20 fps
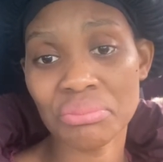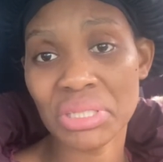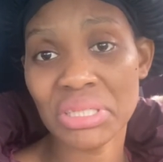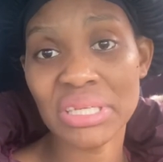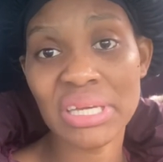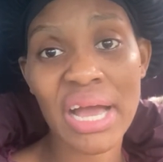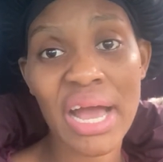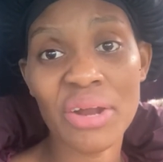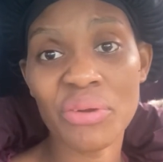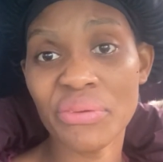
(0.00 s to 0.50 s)
Me
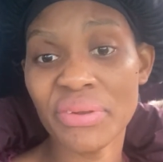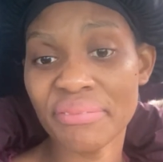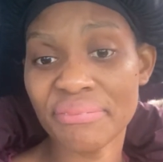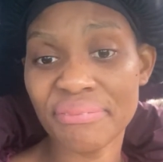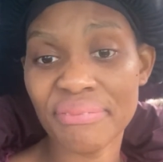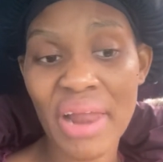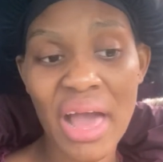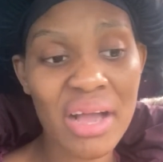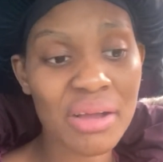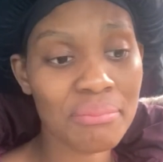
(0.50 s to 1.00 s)
can't do the
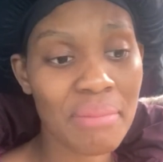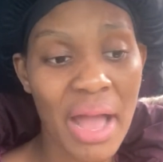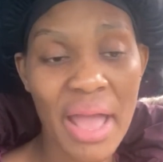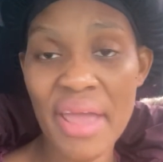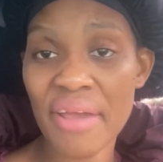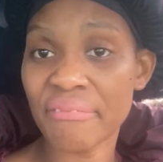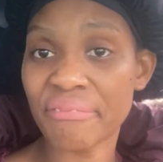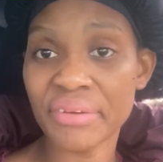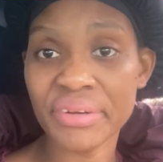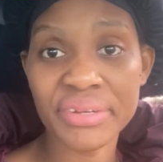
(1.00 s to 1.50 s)
vlog my
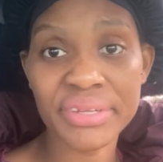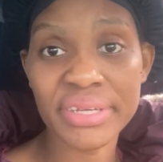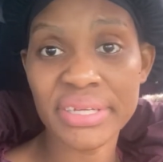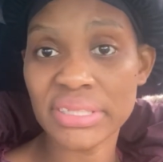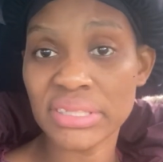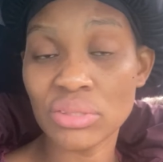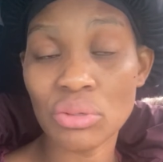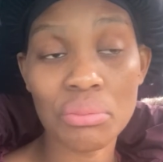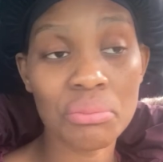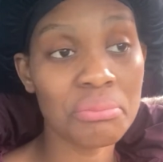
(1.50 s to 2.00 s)
every day
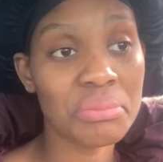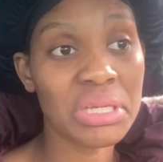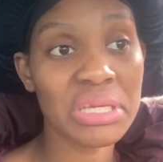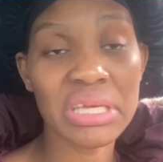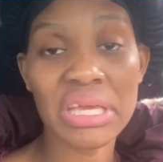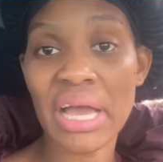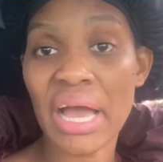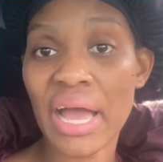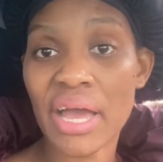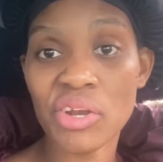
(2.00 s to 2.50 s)
something. Me
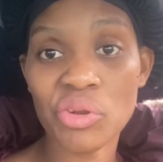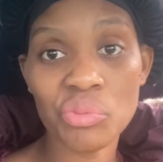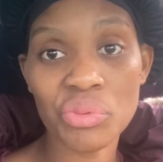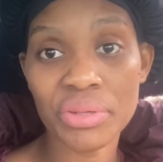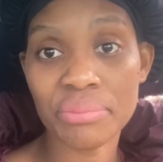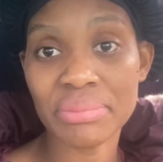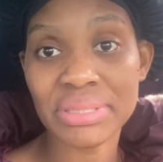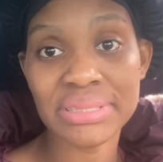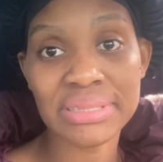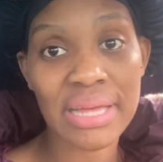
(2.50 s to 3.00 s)
can't do
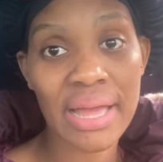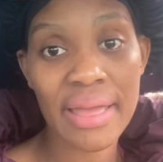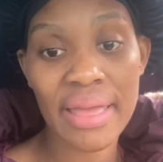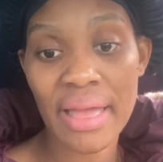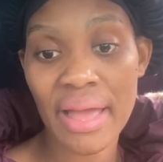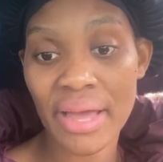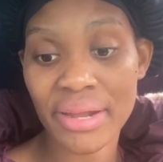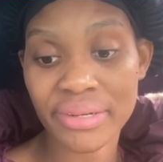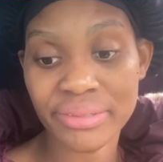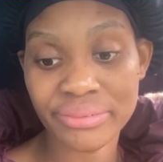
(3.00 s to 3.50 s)
it. Me
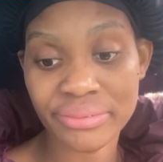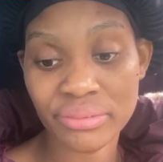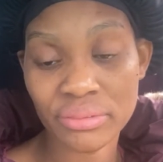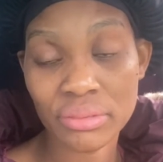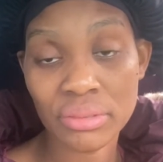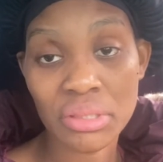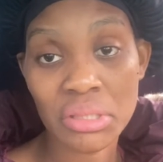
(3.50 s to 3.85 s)
tired.